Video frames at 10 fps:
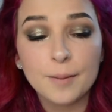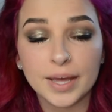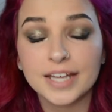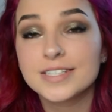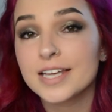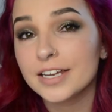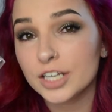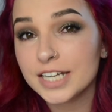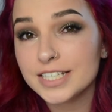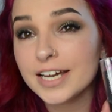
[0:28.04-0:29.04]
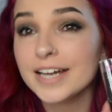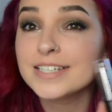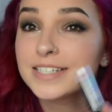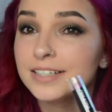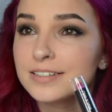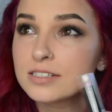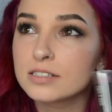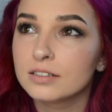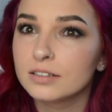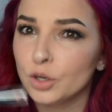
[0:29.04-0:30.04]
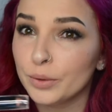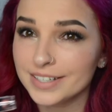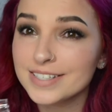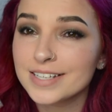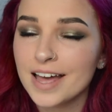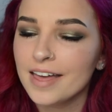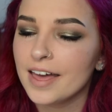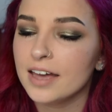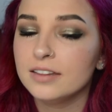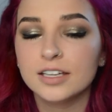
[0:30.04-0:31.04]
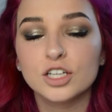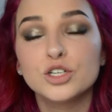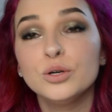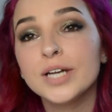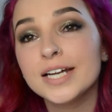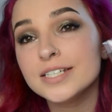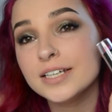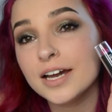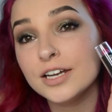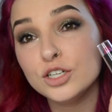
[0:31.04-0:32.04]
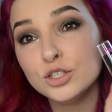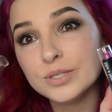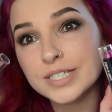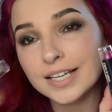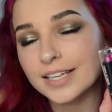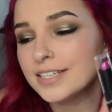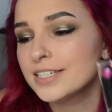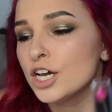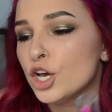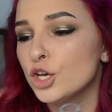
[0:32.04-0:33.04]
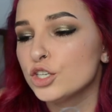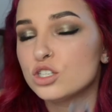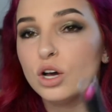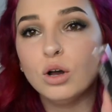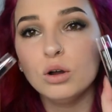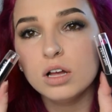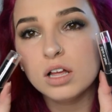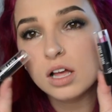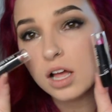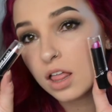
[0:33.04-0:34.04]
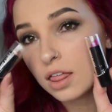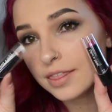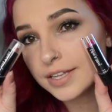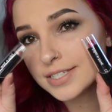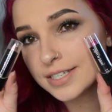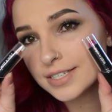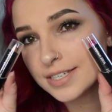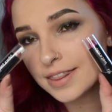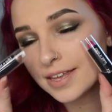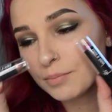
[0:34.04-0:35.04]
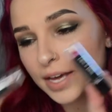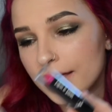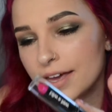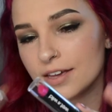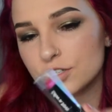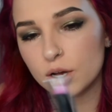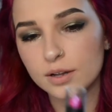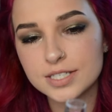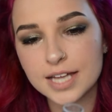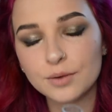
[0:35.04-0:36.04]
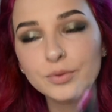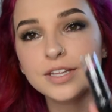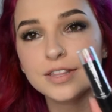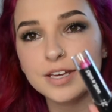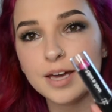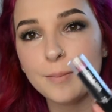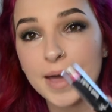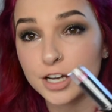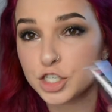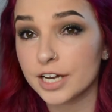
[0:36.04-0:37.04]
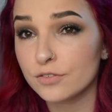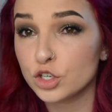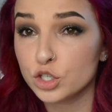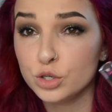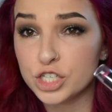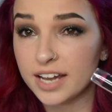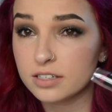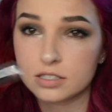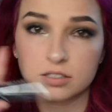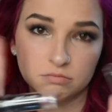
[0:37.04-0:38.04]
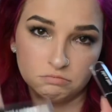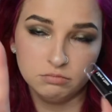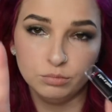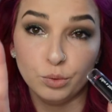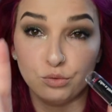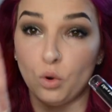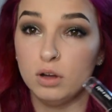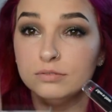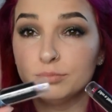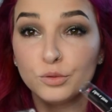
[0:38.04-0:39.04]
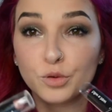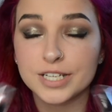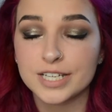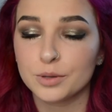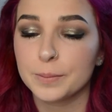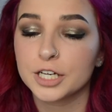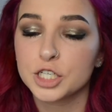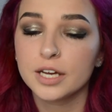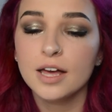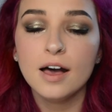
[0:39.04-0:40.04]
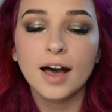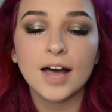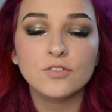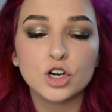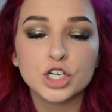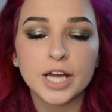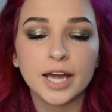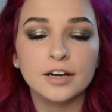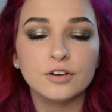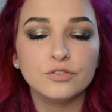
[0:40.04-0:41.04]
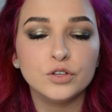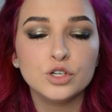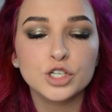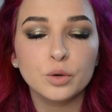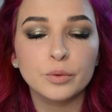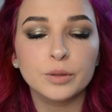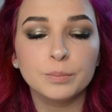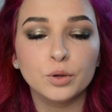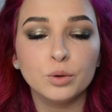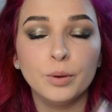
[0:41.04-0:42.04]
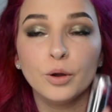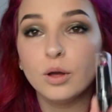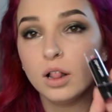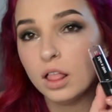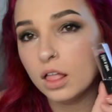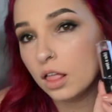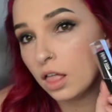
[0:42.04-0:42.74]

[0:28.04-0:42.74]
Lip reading: but it's 99 cents US and then $2.99 New Zealand. So this is them here. So I'll start with the packaging. I've got two shades before I start with the packaging. I've got shade Fuchsia with Blue Pearl